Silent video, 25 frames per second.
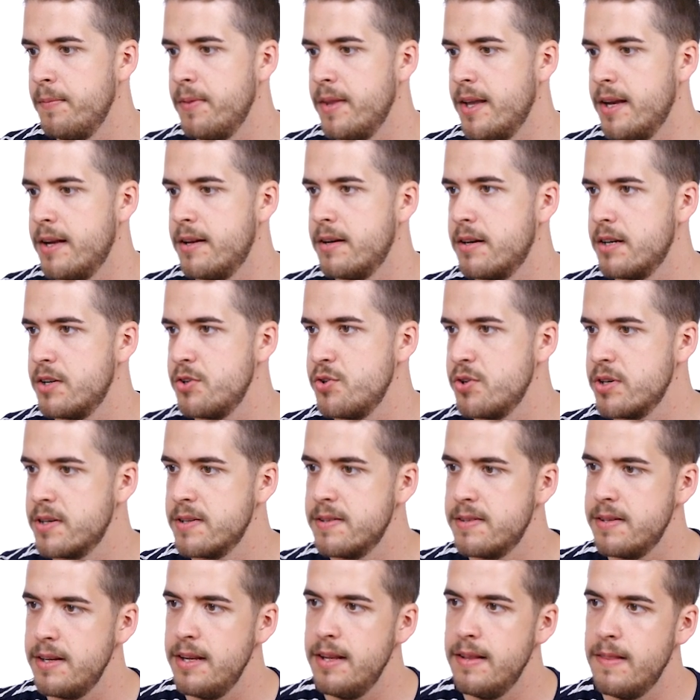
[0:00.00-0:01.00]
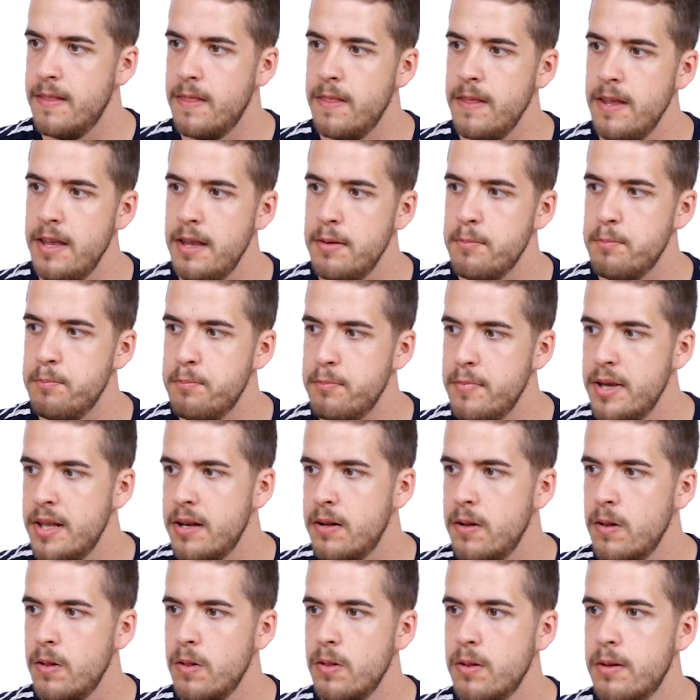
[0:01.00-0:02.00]
And as you can see, the
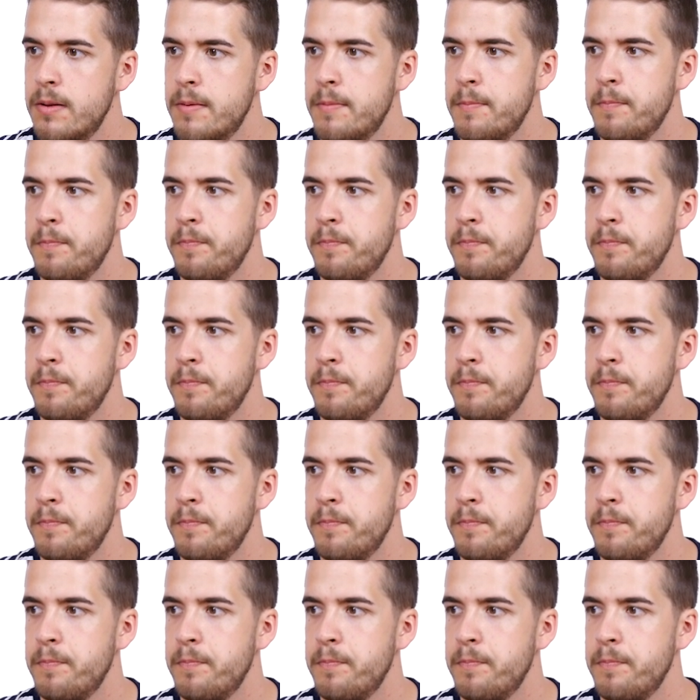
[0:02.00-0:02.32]
middle